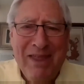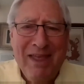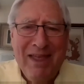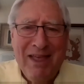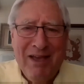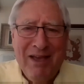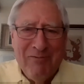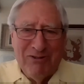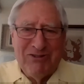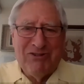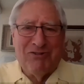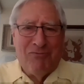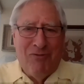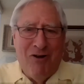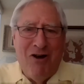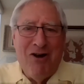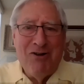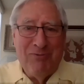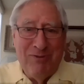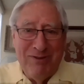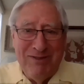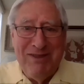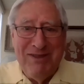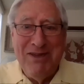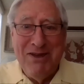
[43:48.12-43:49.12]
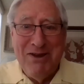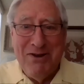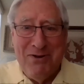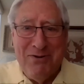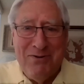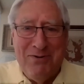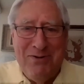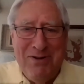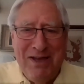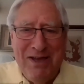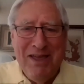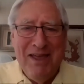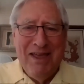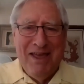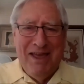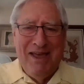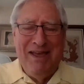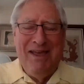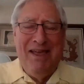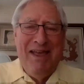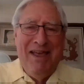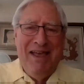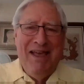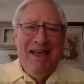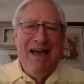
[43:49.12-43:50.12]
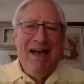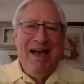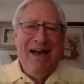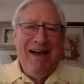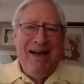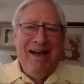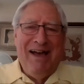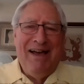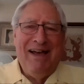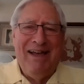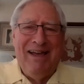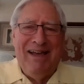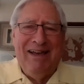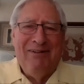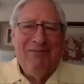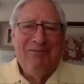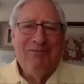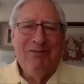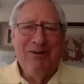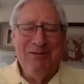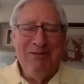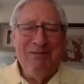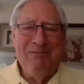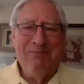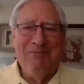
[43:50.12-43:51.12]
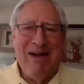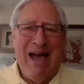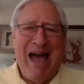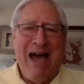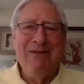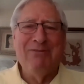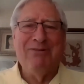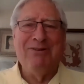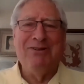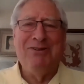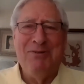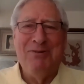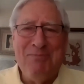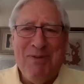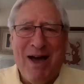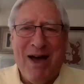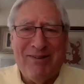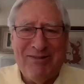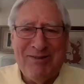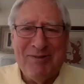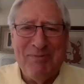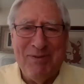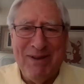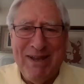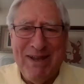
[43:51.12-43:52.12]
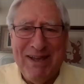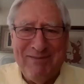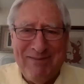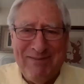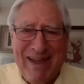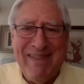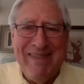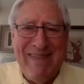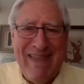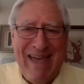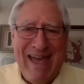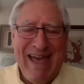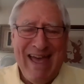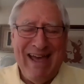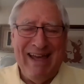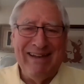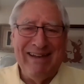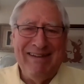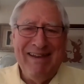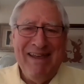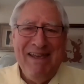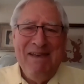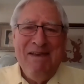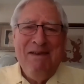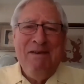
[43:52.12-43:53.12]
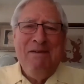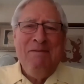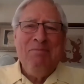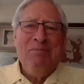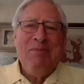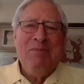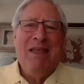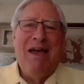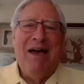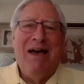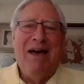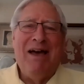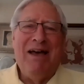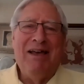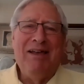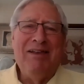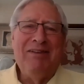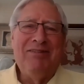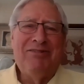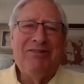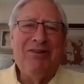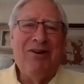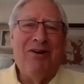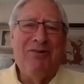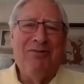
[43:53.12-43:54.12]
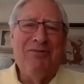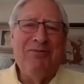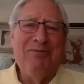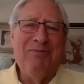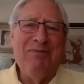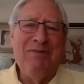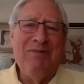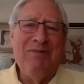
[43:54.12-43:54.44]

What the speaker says: What's wrong with you? How could you possibly have done that? So